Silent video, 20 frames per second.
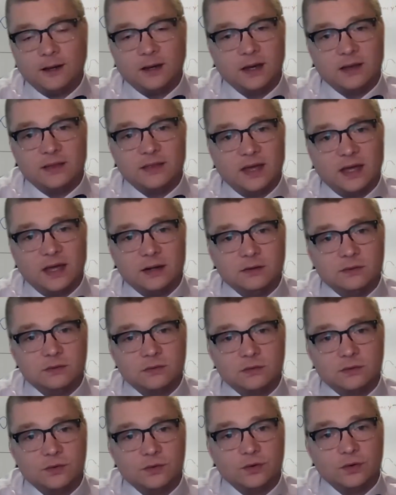and
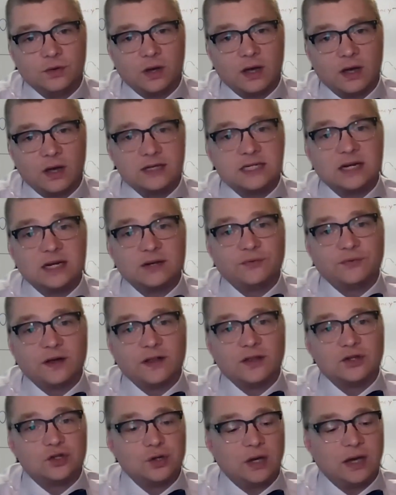then identify
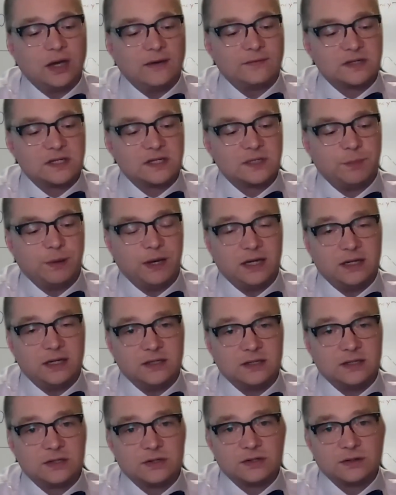that you have to
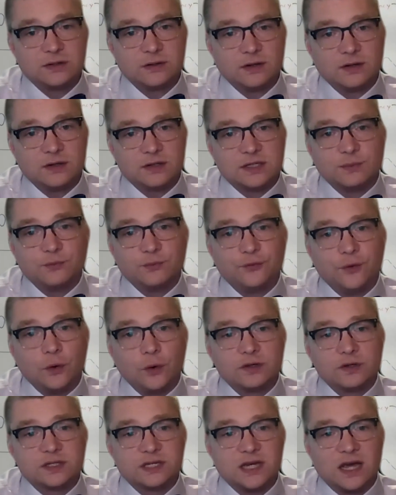spend some
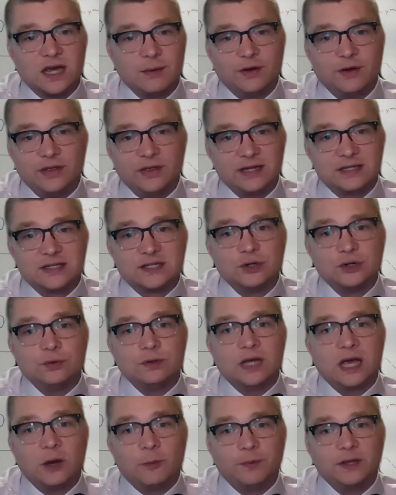focused time on that
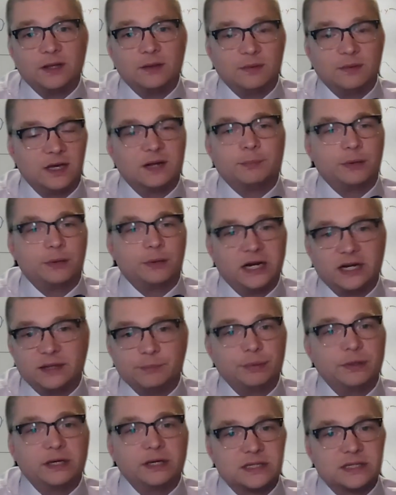student, helping them get a plan
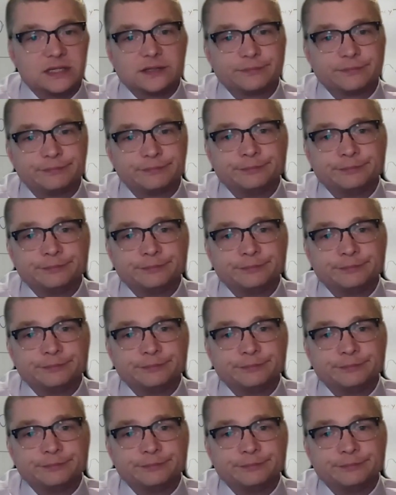in place.